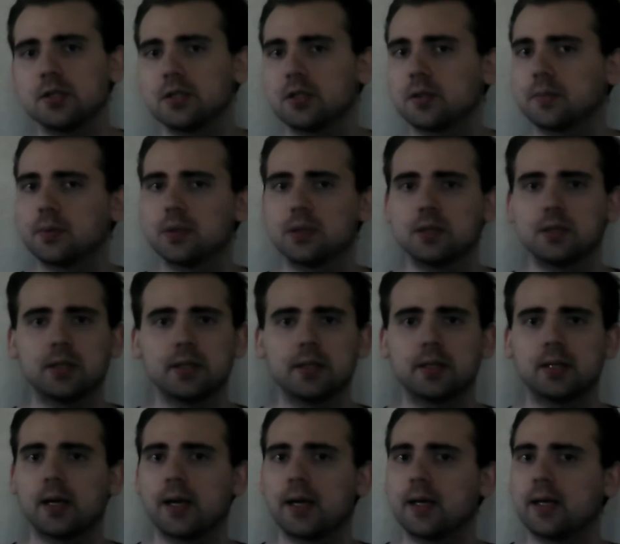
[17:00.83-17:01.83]
You could put
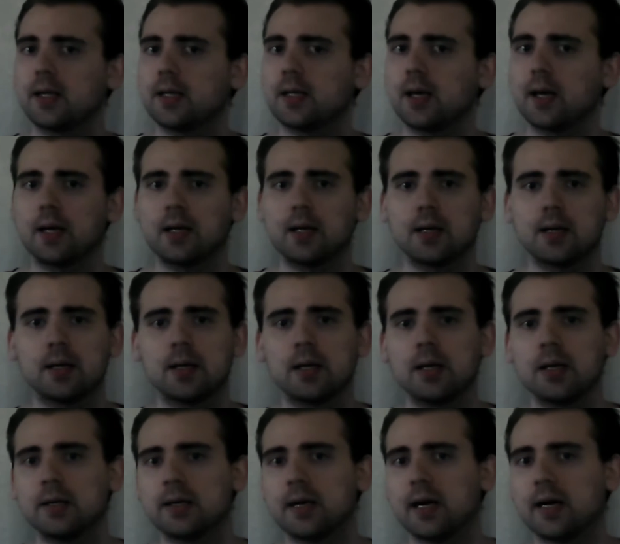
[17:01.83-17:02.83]
any kind of
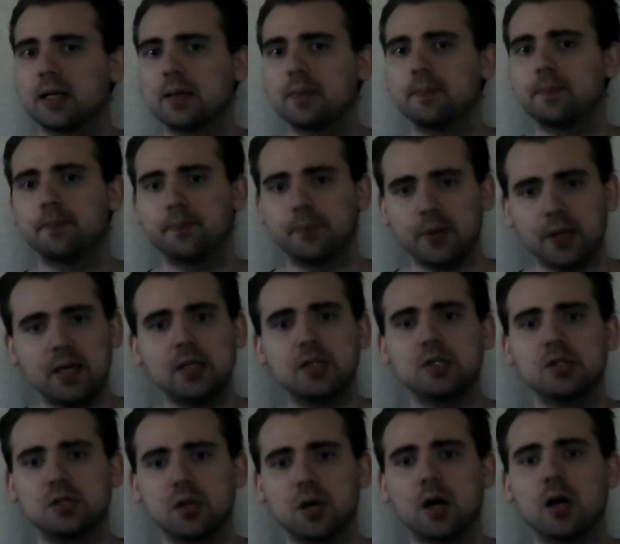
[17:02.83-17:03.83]
a big
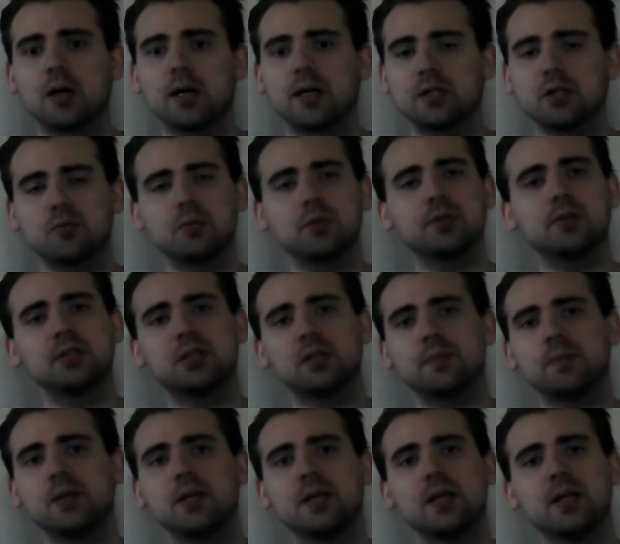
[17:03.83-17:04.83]
star that's willing to
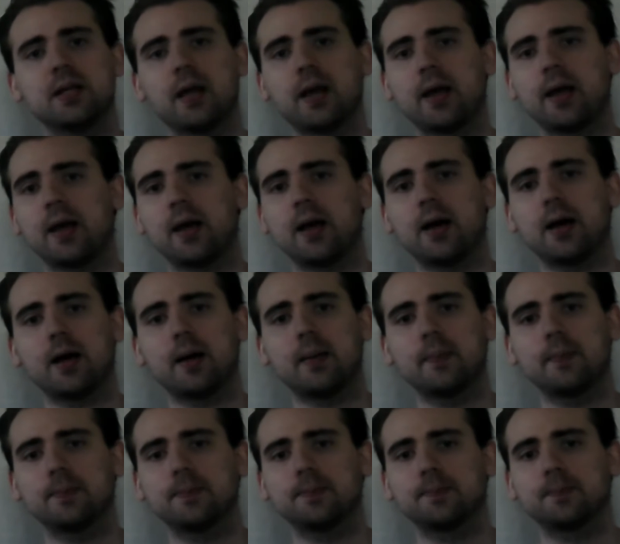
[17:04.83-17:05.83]
be in a
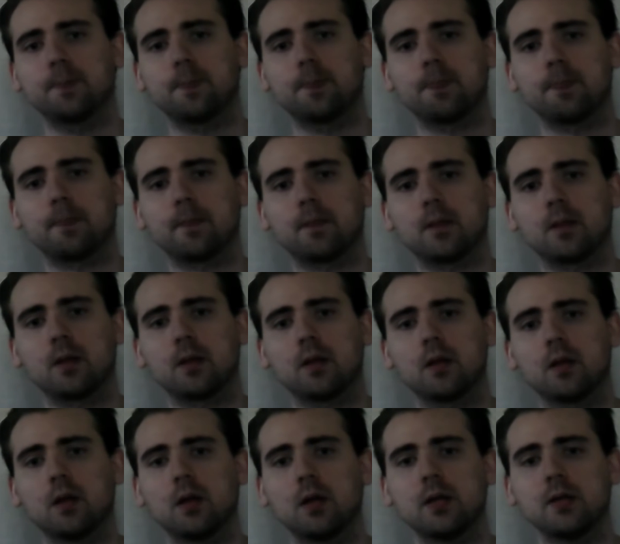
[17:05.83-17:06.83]

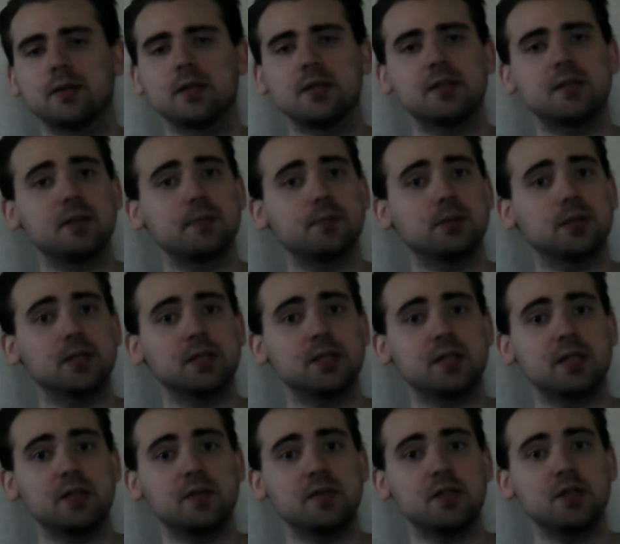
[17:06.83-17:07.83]
Disney Plus
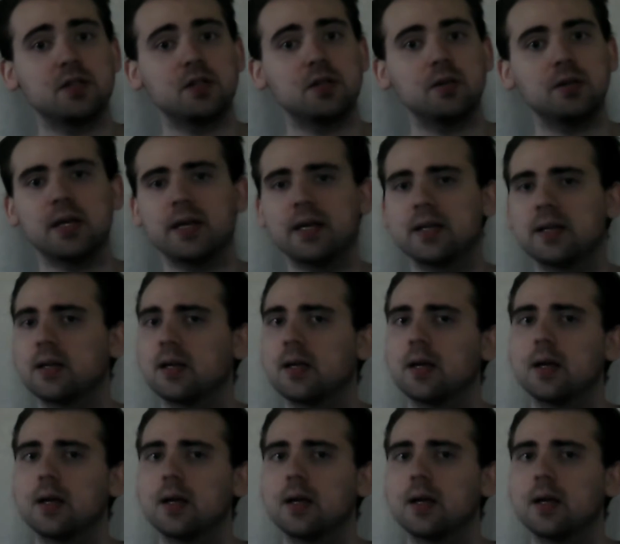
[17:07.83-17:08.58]
TV show, and